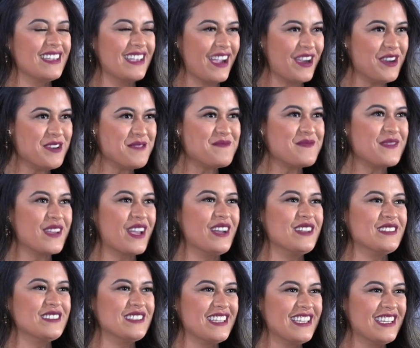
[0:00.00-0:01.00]
Yeah.
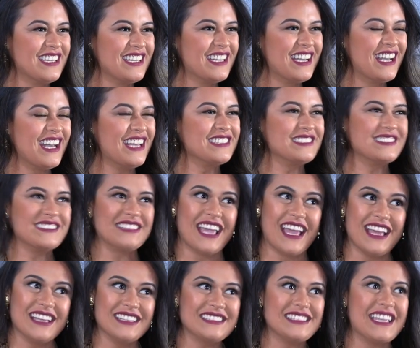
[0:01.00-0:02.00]
49ers. Yep.
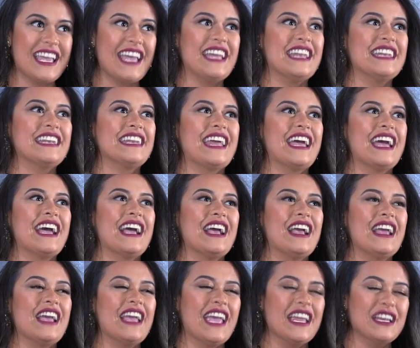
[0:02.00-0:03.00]
Yes, and
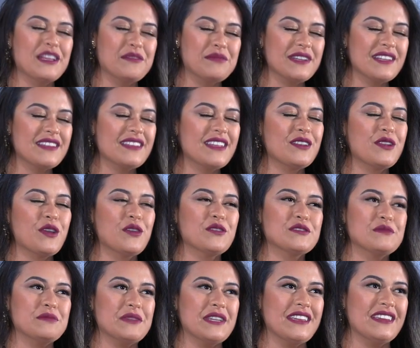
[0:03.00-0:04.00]
anybody that
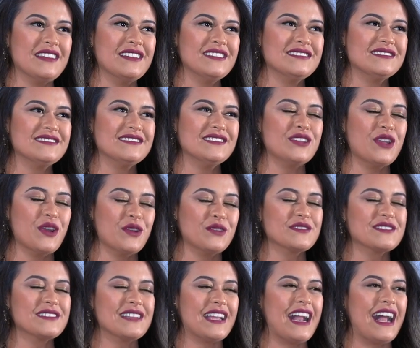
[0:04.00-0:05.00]
knows me
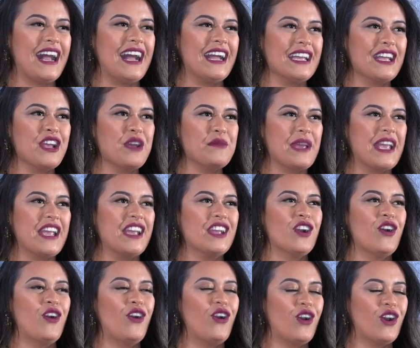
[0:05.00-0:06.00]
knows that I am a
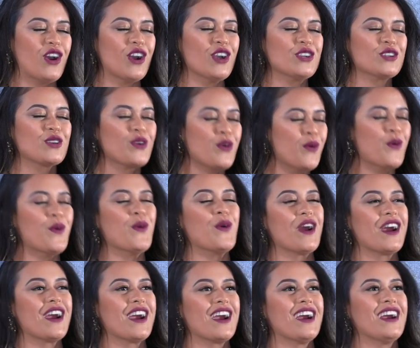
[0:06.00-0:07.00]
hardcore